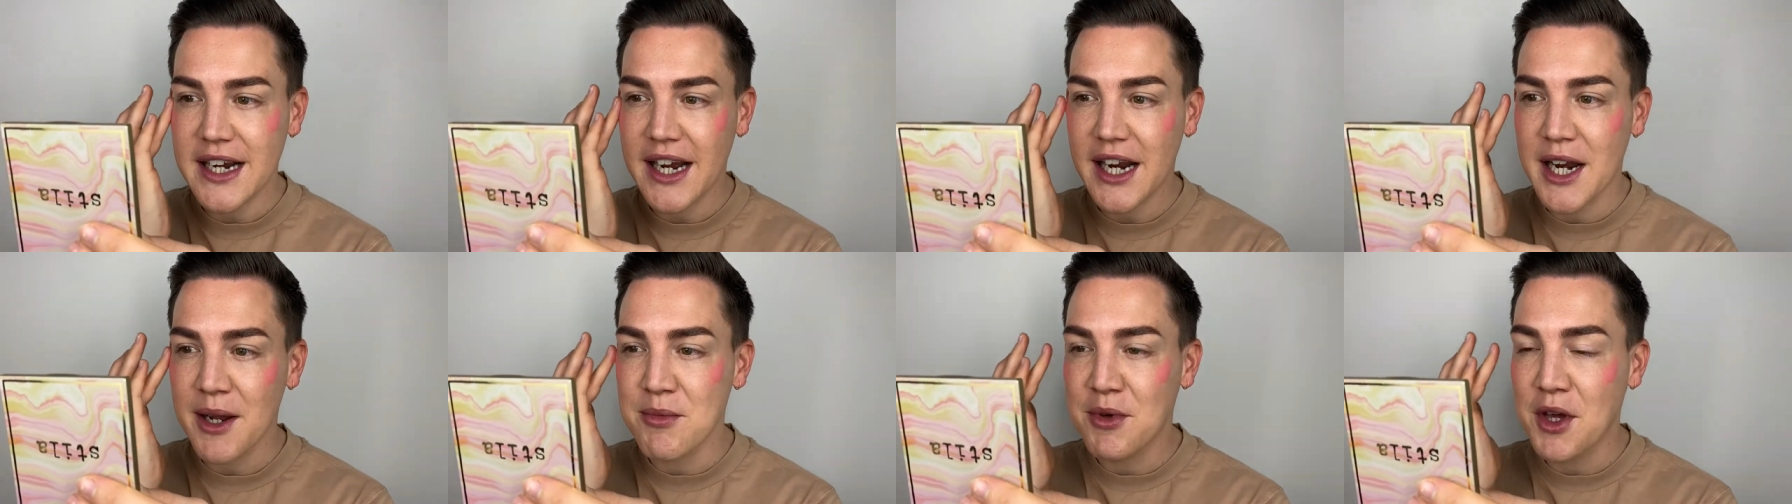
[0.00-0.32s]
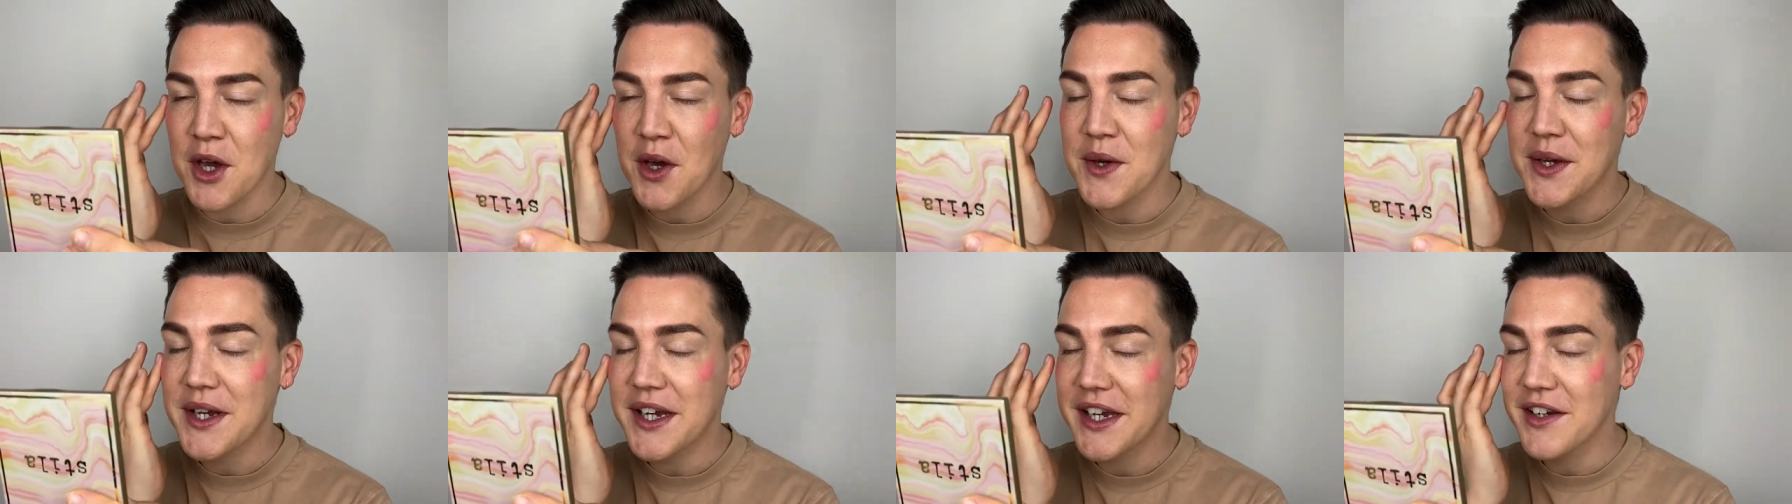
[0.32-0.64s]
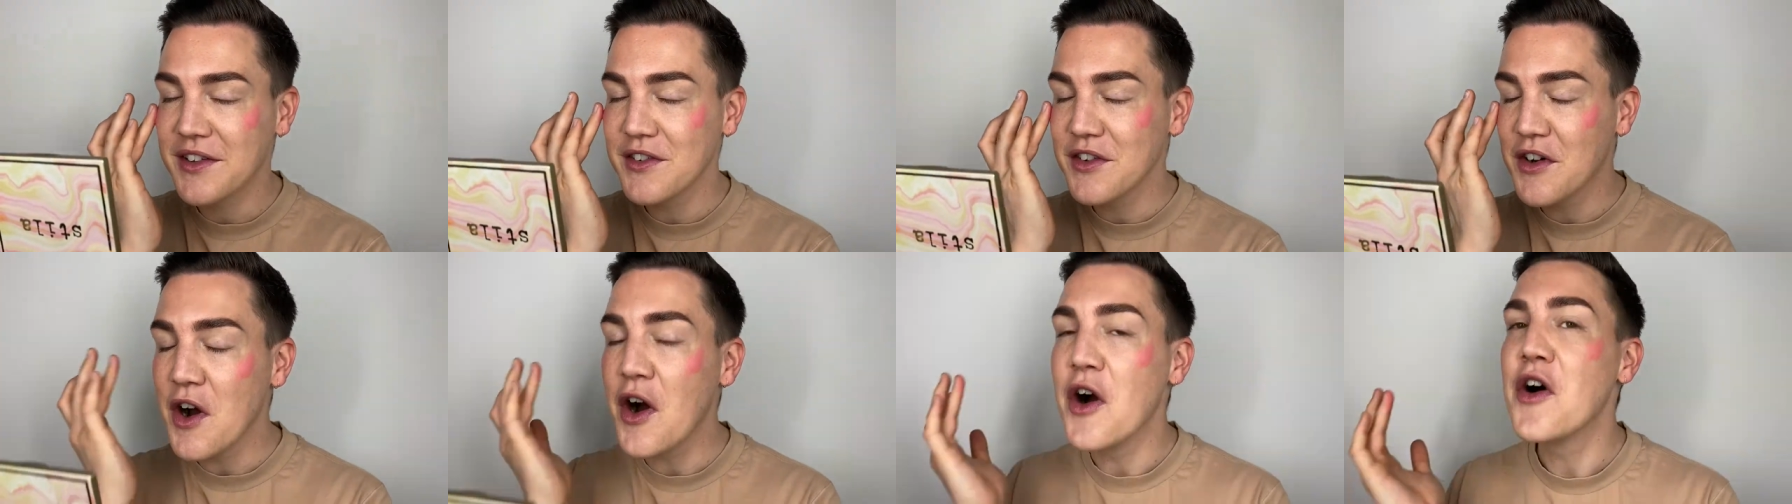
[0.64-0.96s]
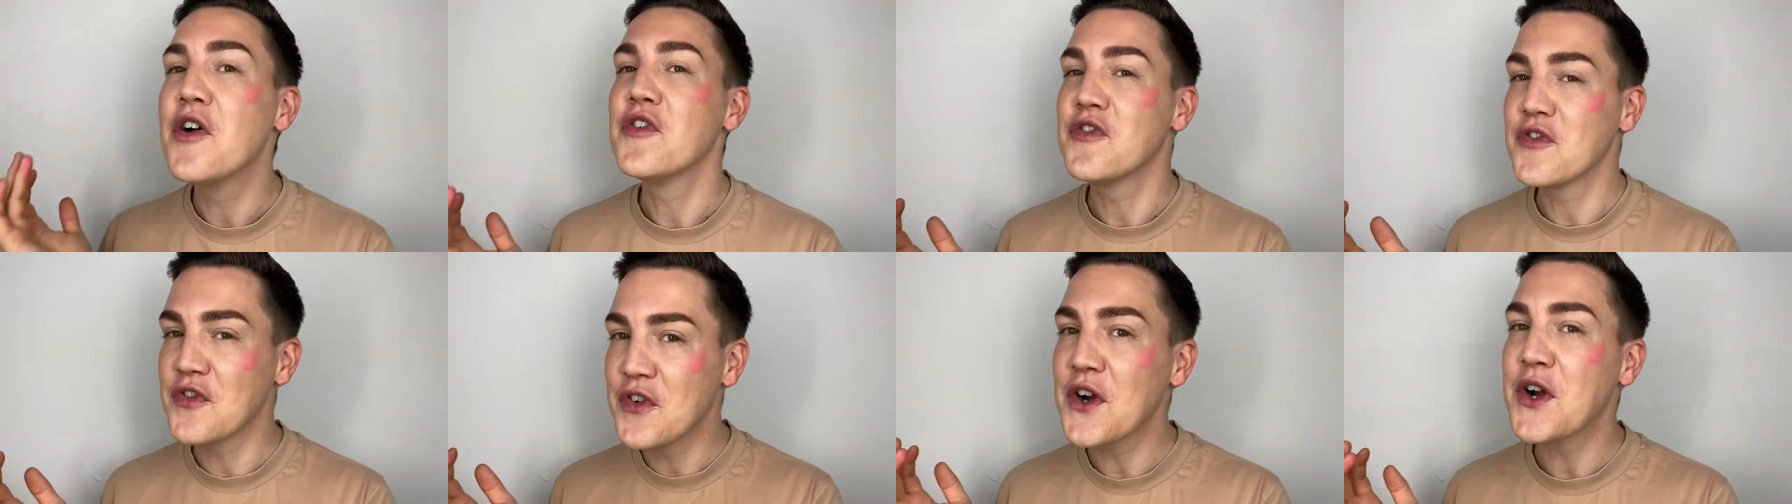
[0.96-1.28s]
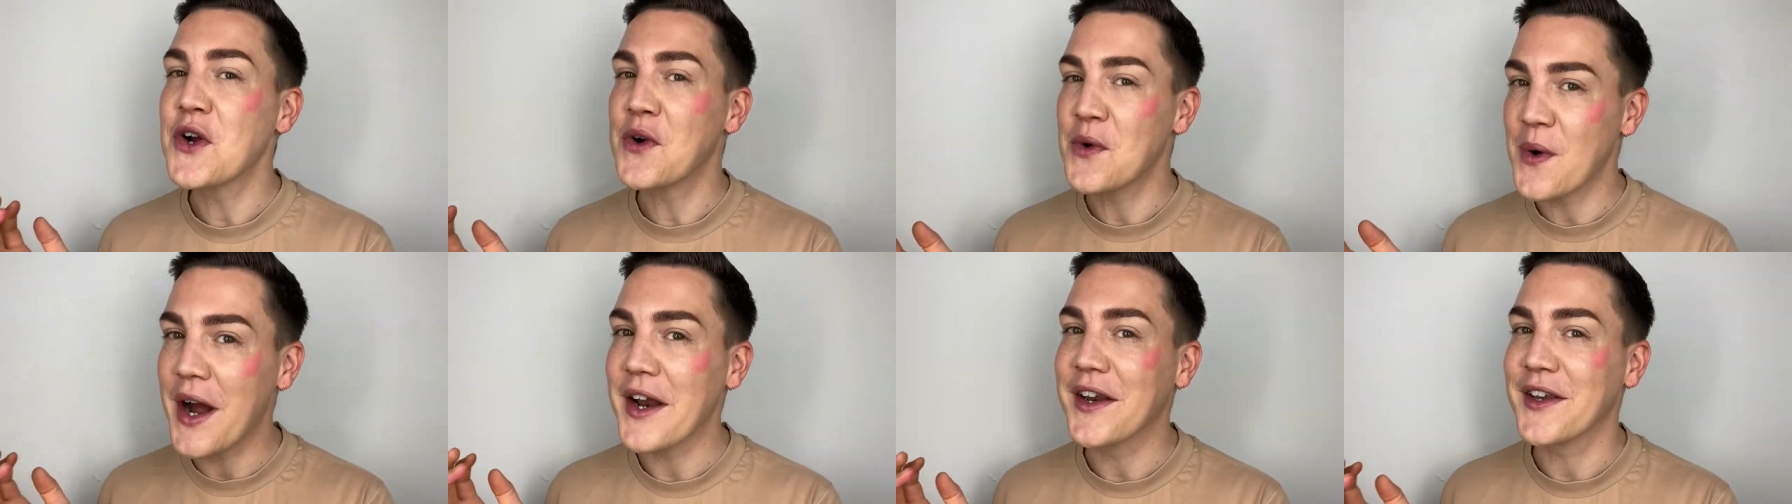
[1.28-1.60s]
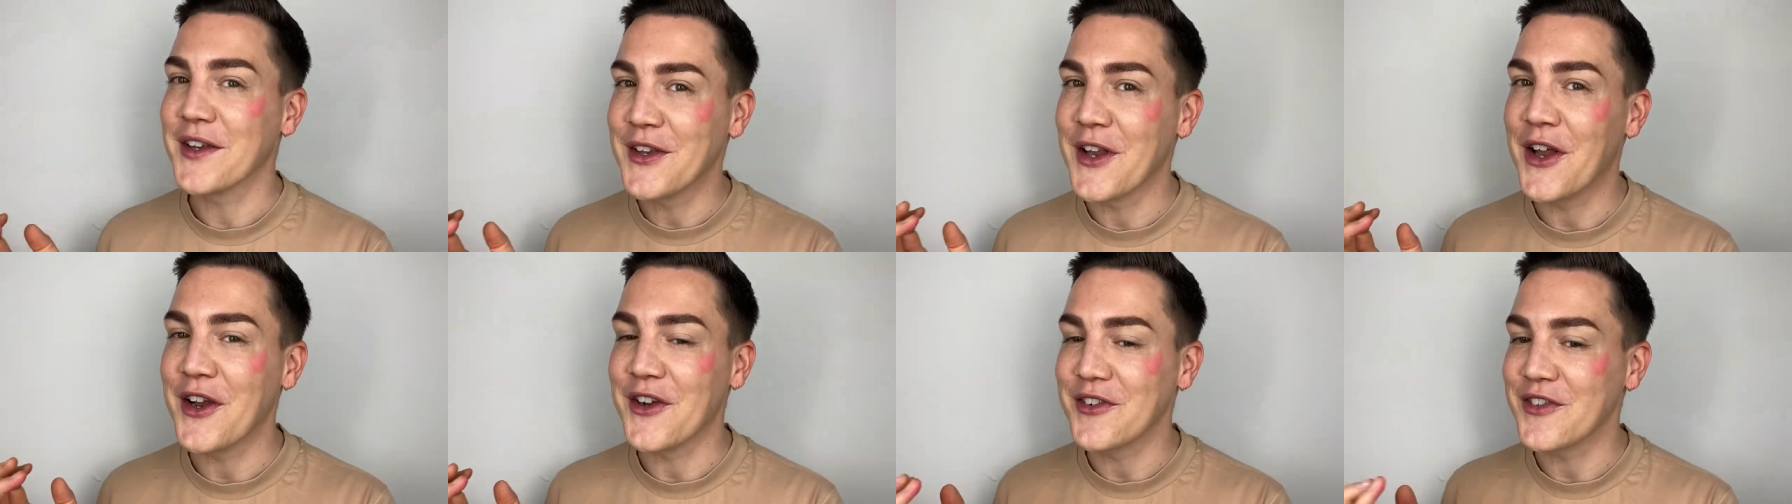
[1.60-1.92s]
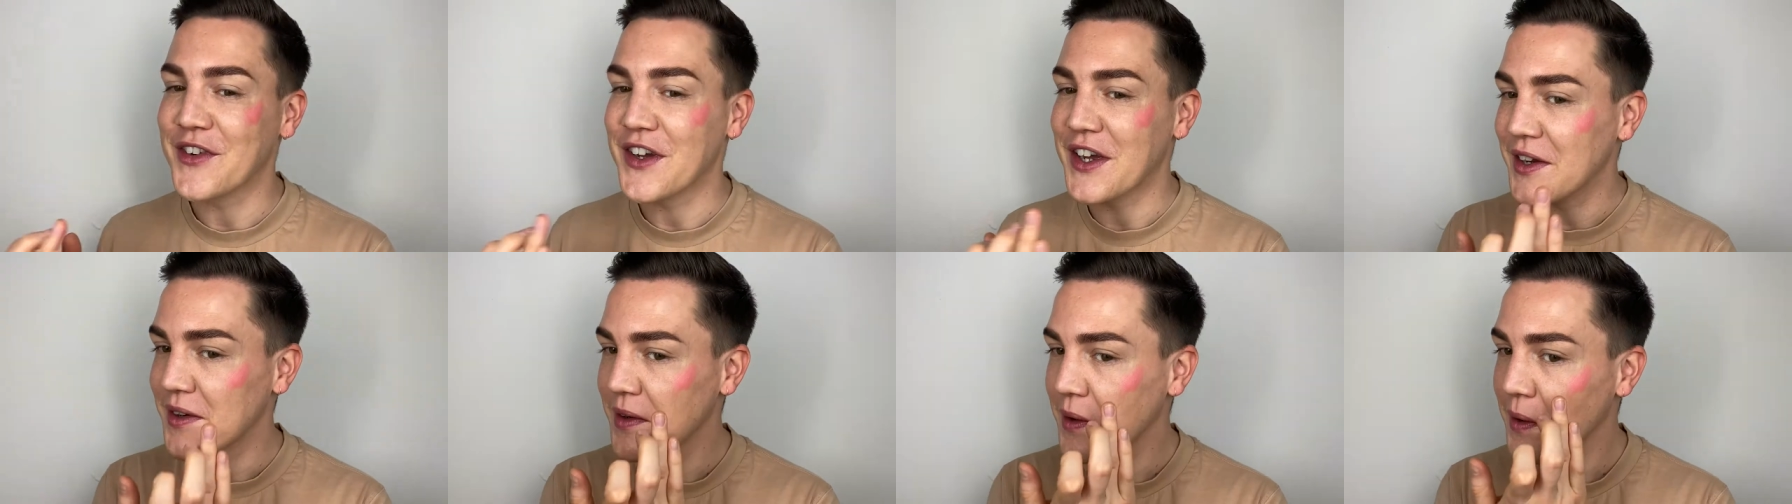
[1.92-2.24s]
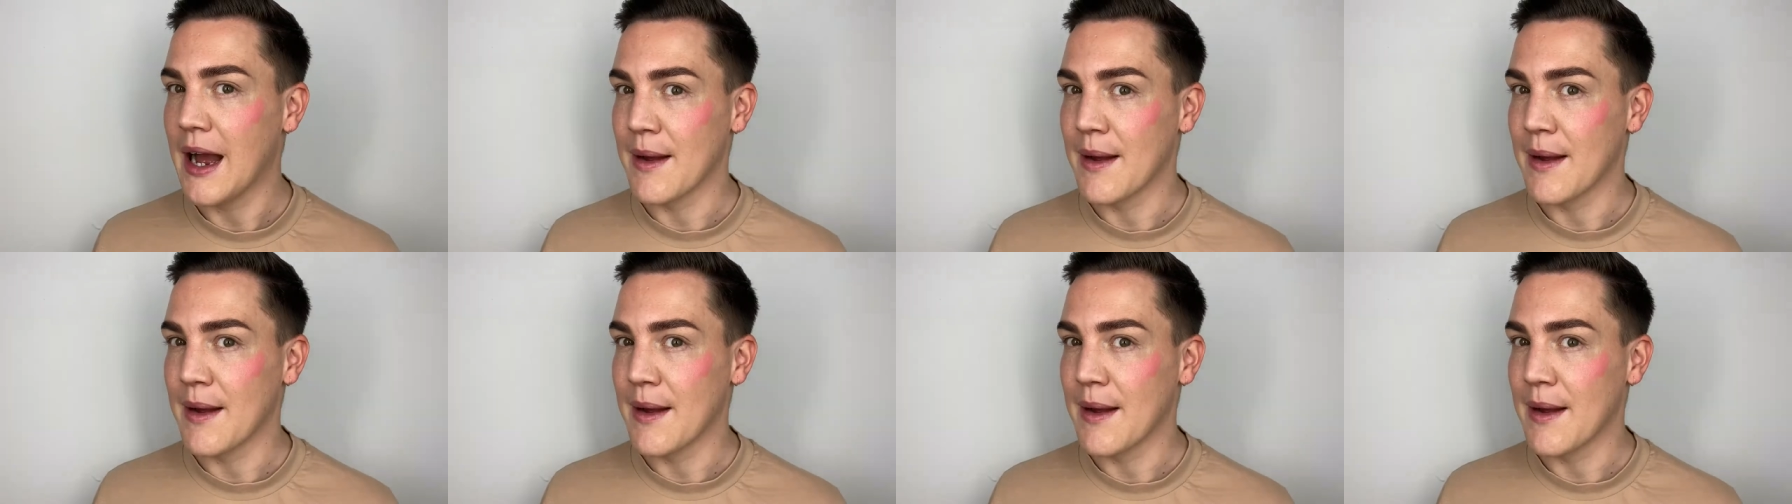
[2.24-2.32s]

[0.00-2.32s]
and I'm going in for quite a lot of it.